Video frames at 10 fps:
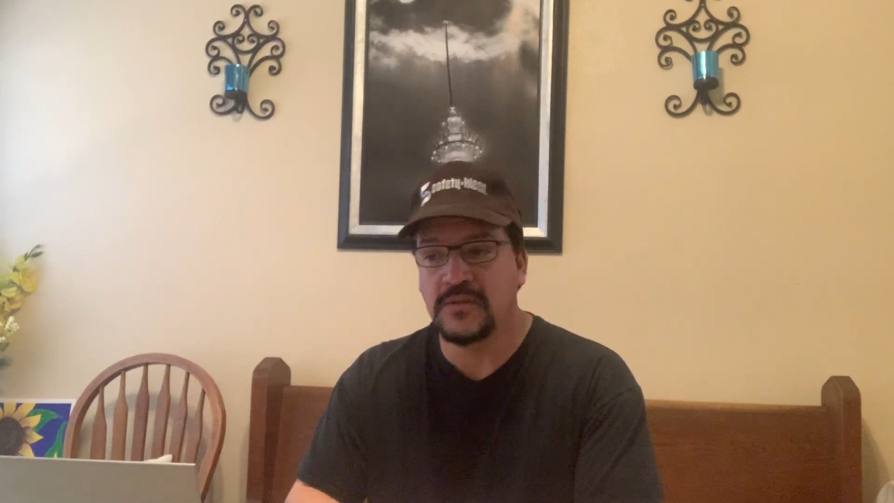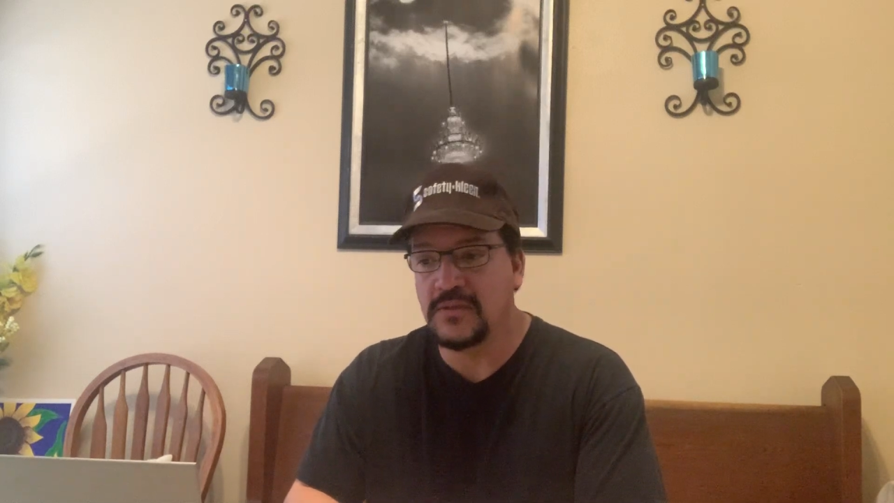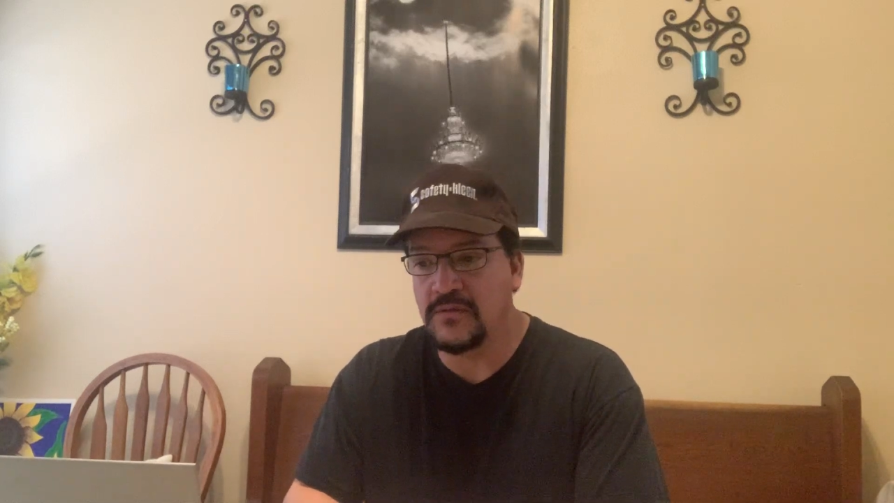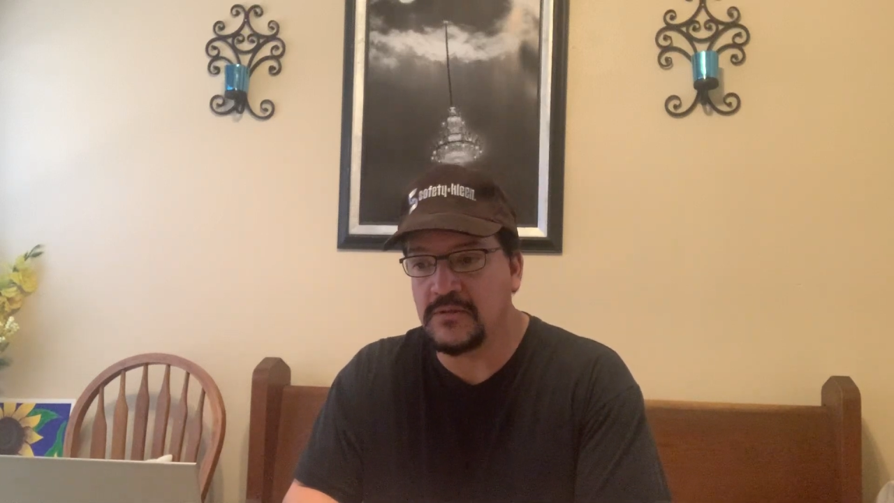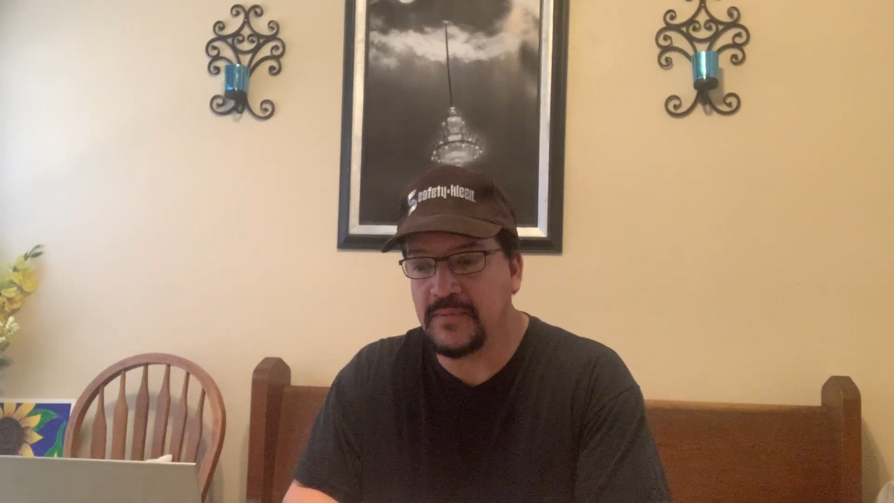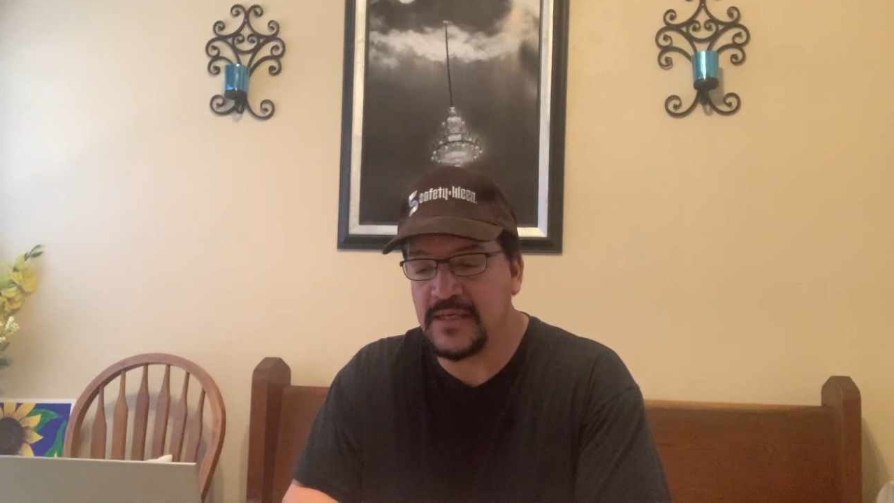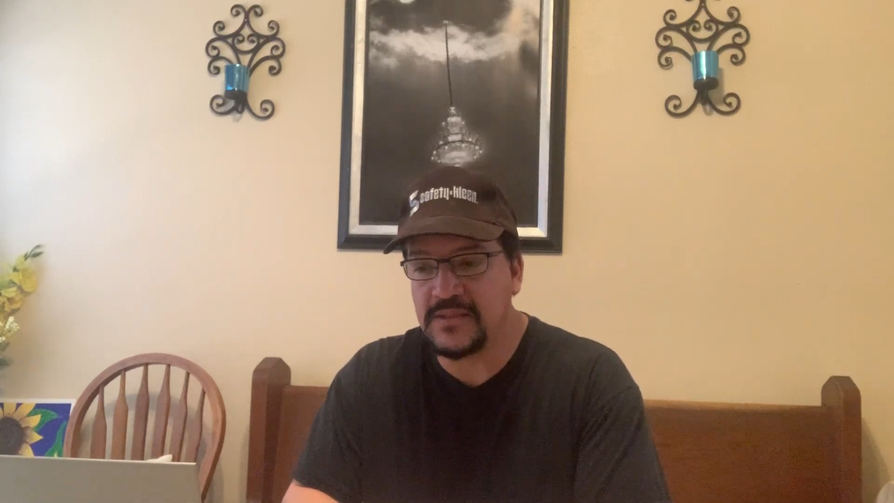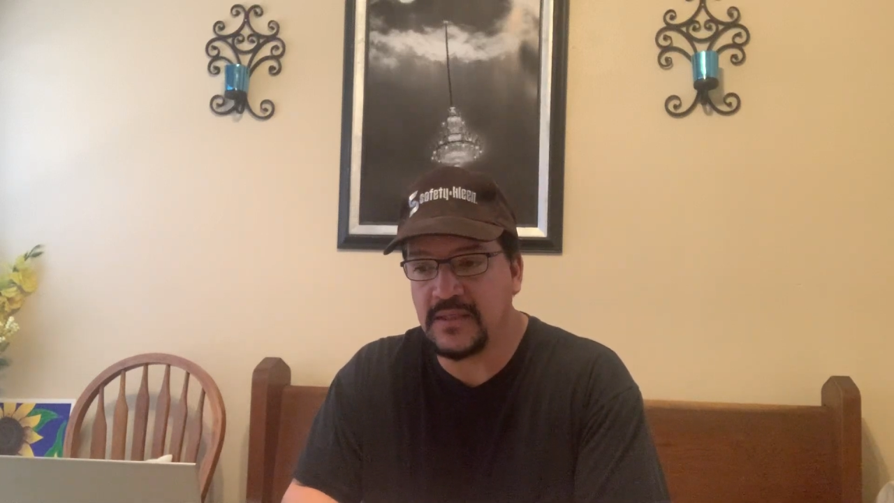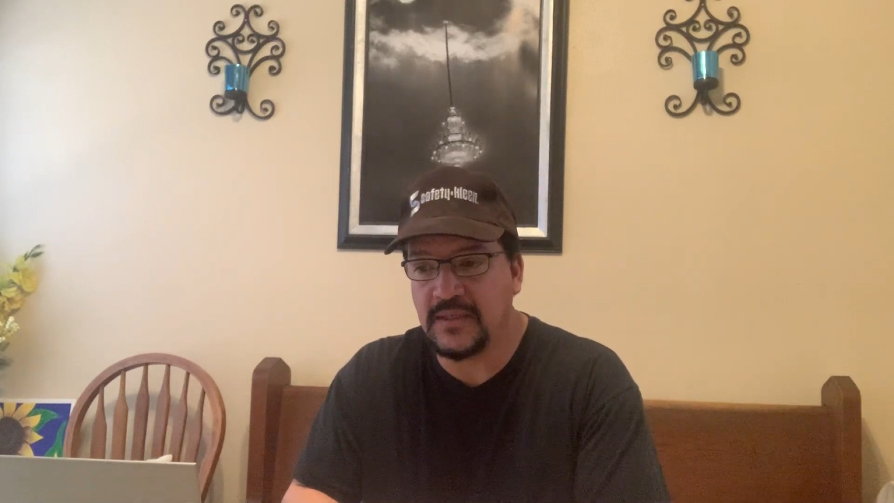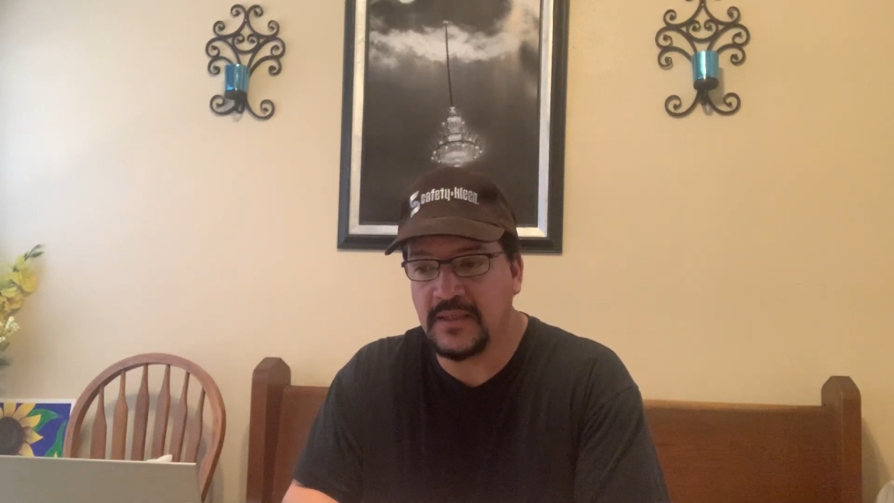So it's
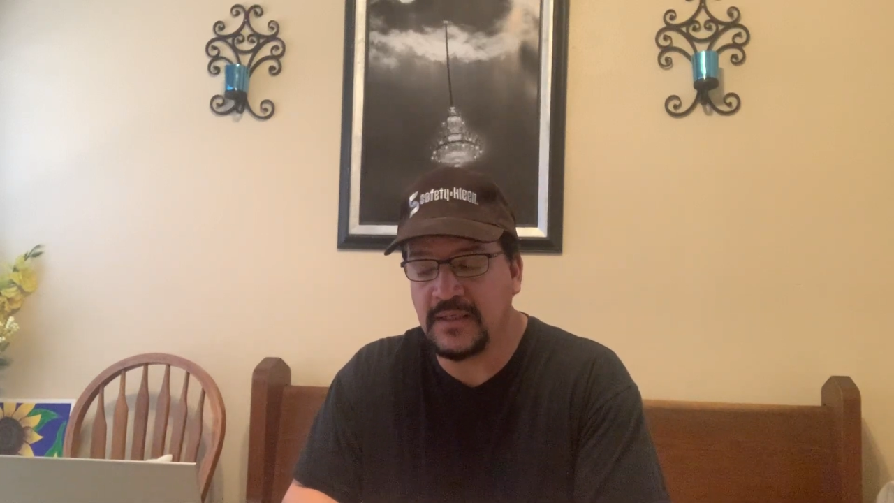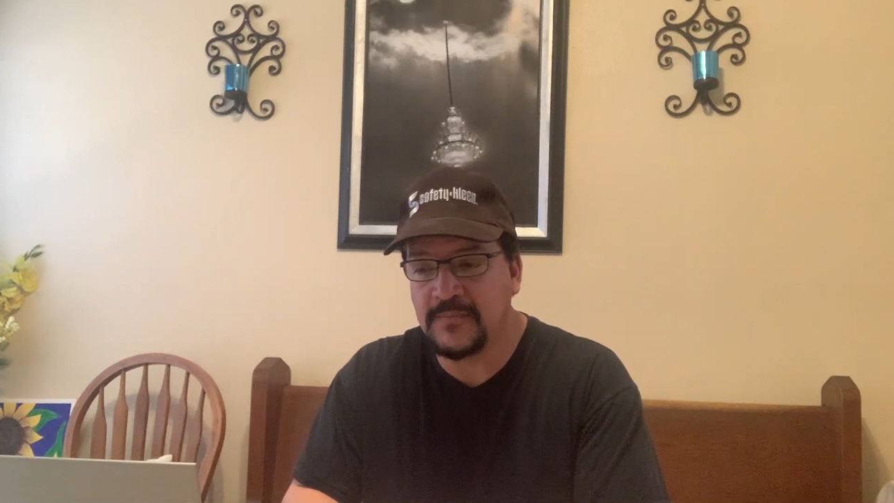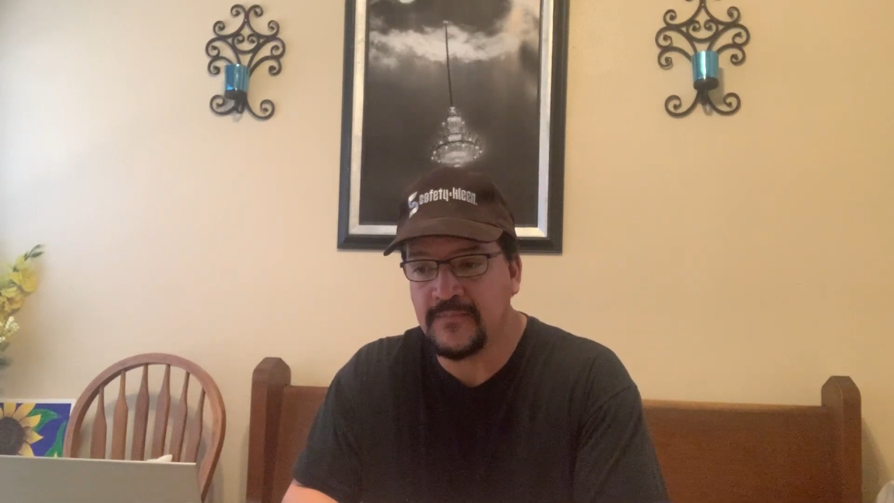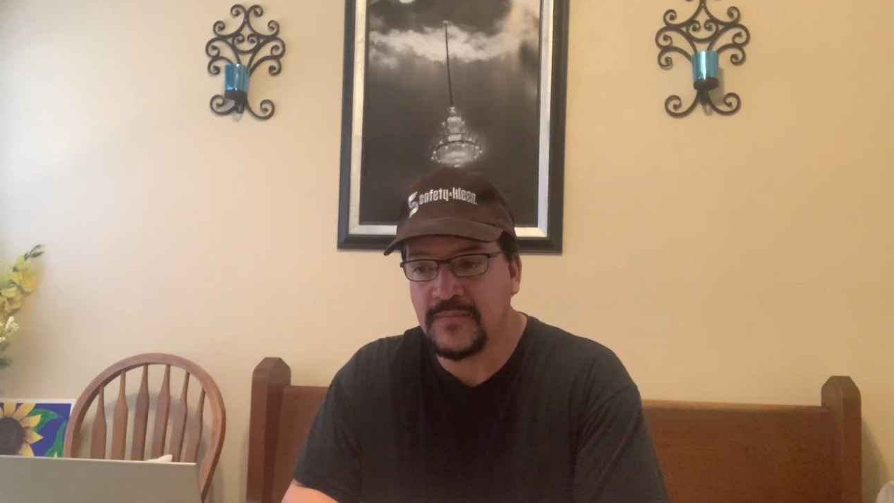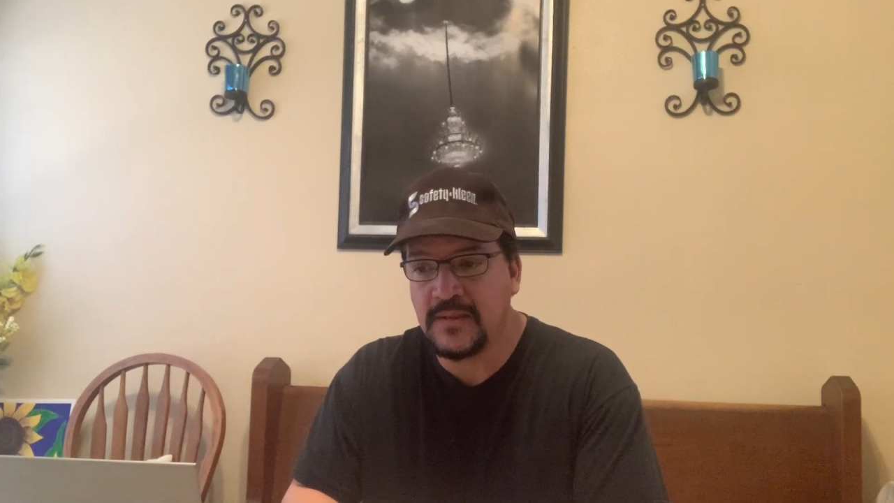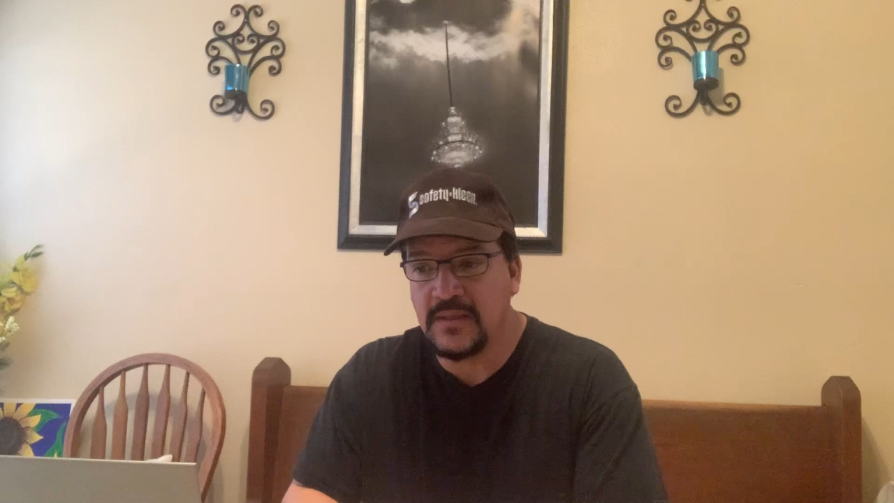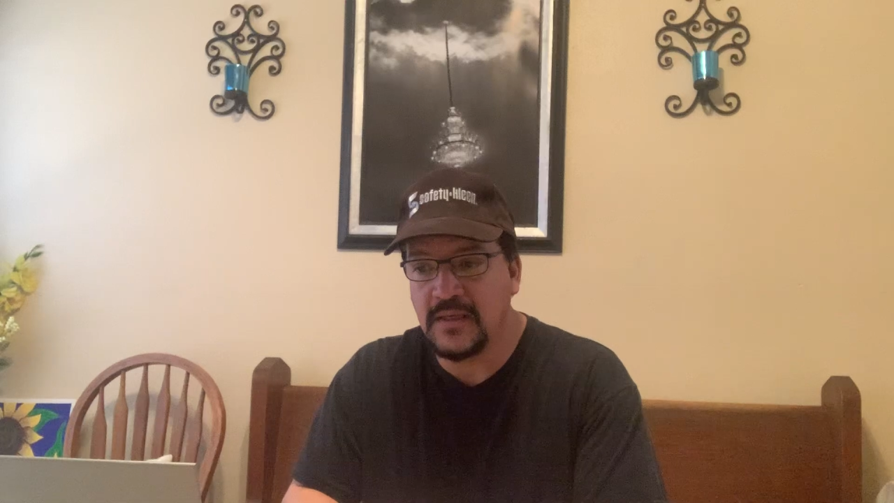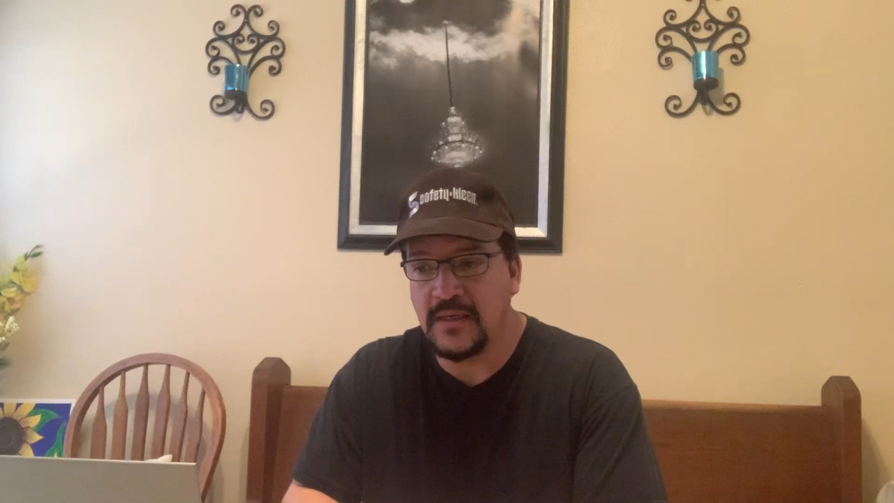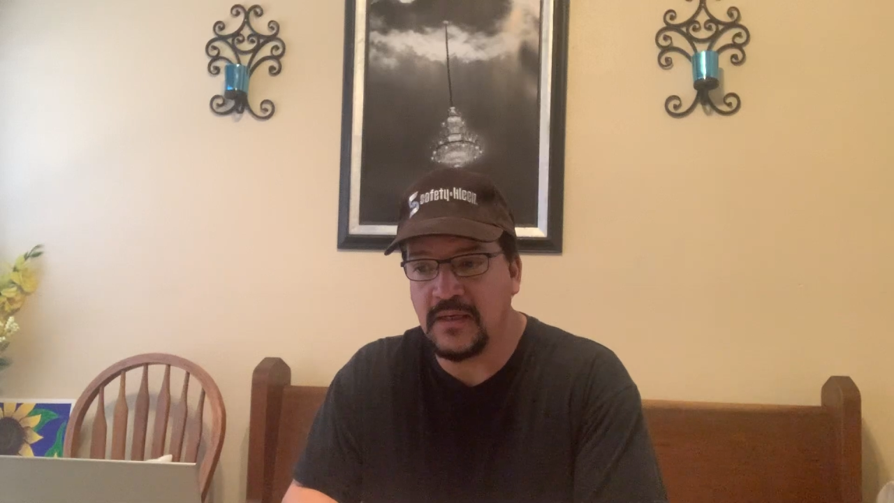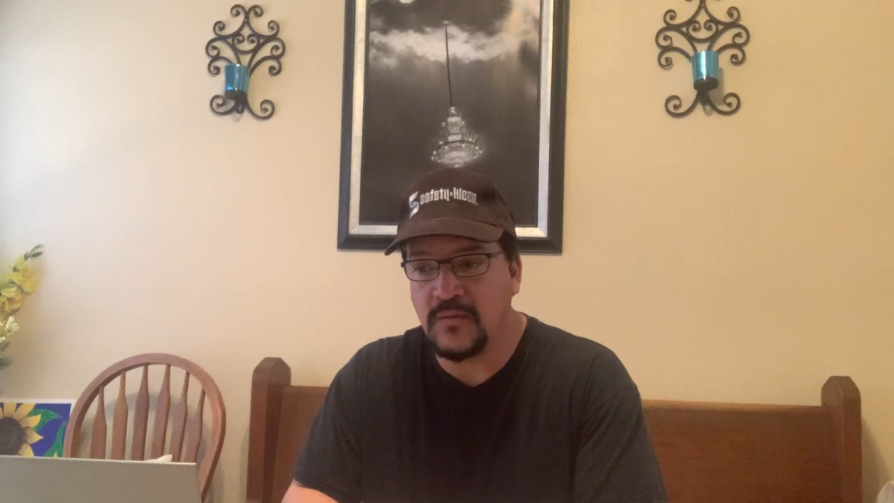basically,
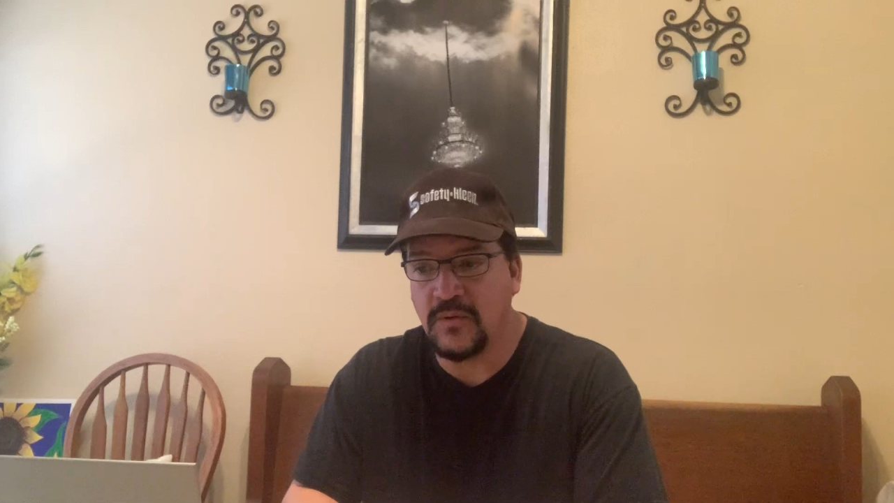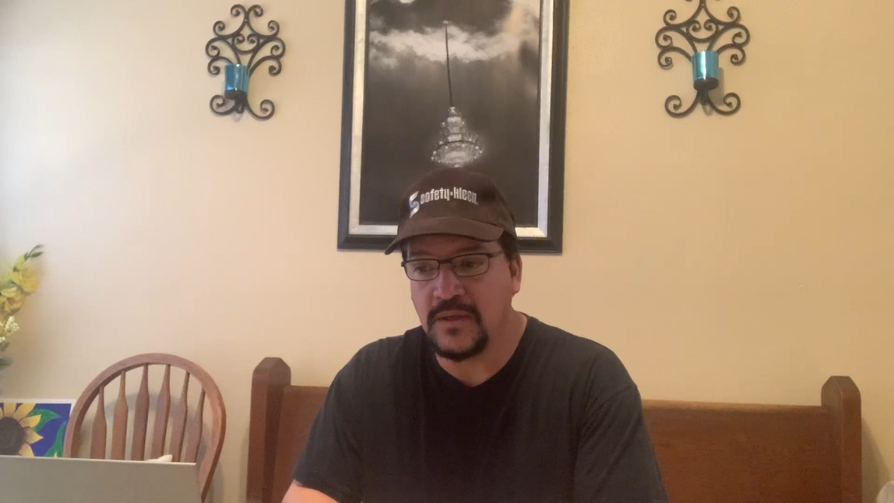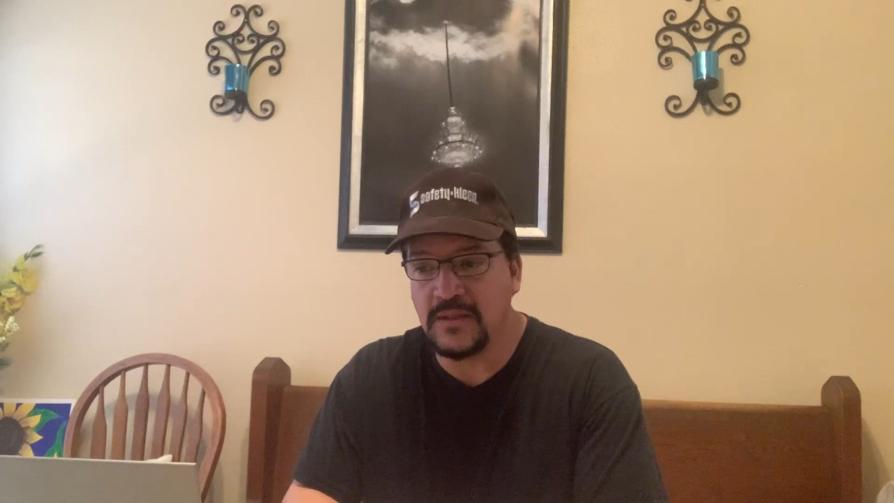we're gonna